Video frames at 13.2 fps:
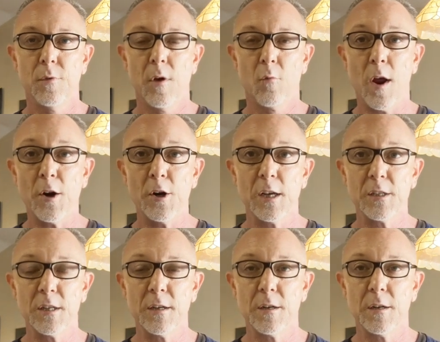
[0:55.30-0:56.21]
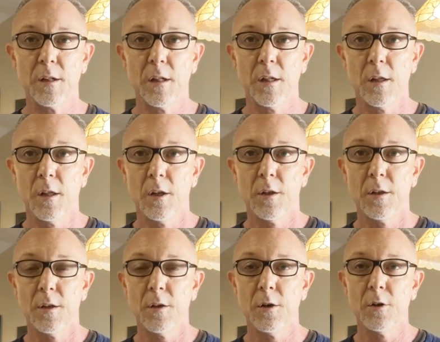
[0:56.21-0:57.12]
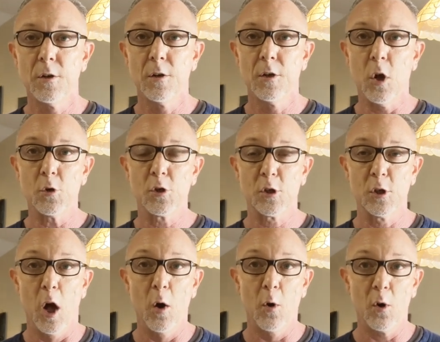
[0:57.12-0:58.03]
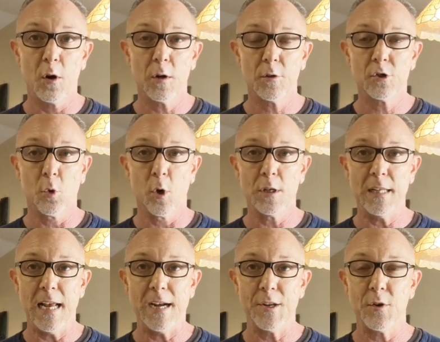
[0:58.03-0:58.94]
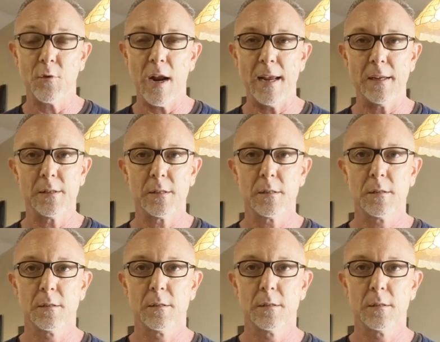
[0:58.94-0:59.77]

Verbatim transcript: A runner doesn't go slower towards the end of the race.